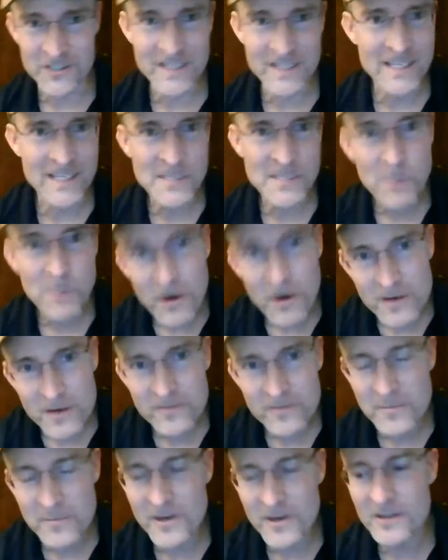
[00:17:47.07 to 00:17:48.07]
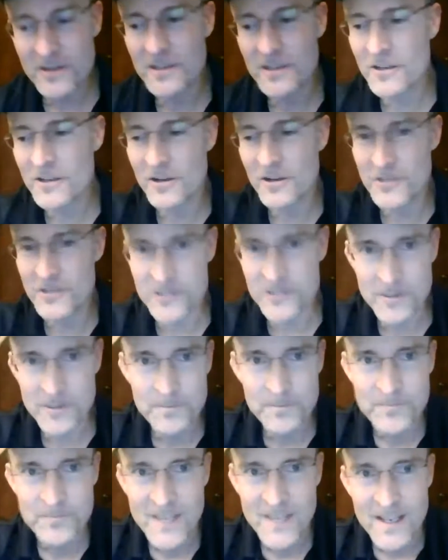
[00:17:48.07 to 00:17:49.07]
It's part of American culture.
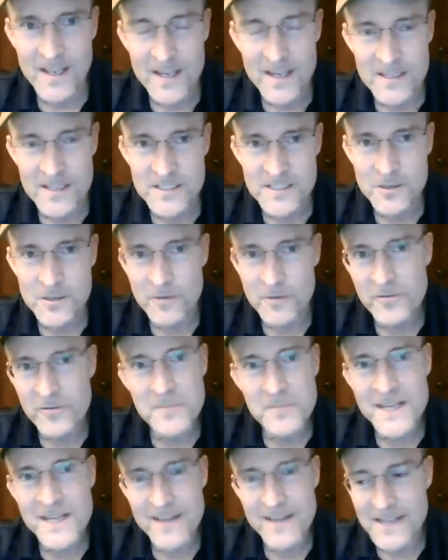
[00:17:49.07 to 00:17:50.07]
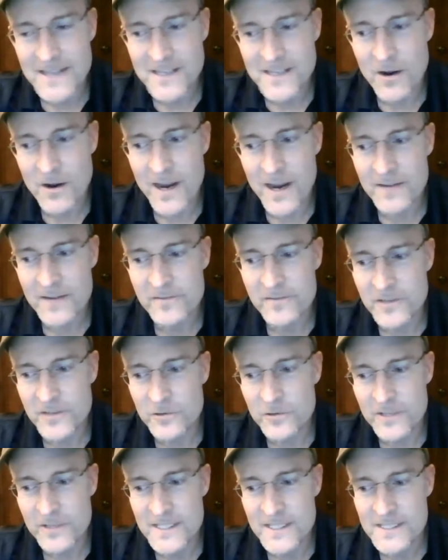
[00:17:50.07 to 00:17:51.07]
So for me, that's how I
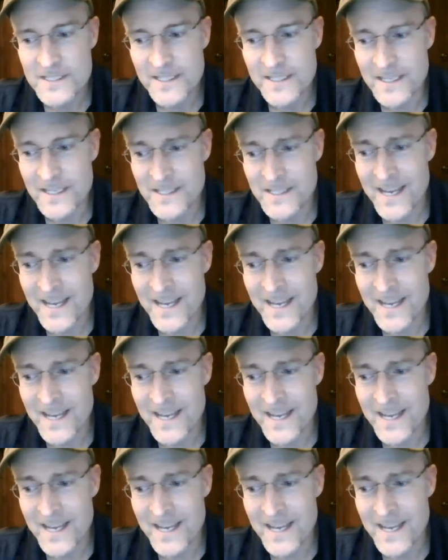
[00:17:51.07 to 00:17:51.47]
view these things.